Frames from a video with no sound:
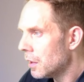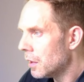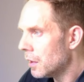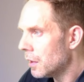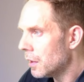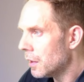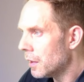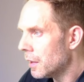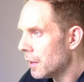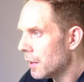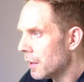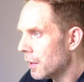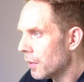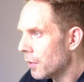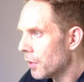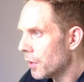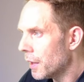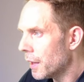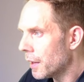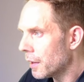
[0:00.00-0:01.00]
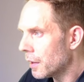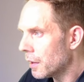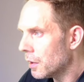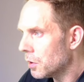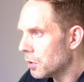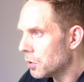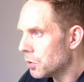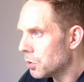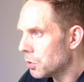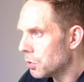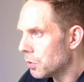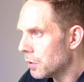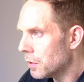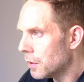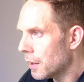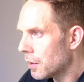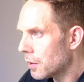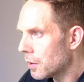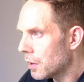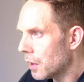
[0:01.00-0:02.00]
and then go to
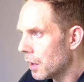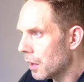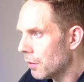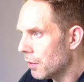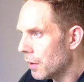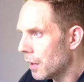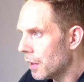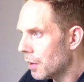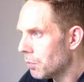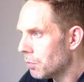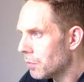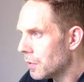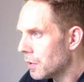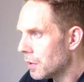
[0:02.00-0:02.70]
NetKVM.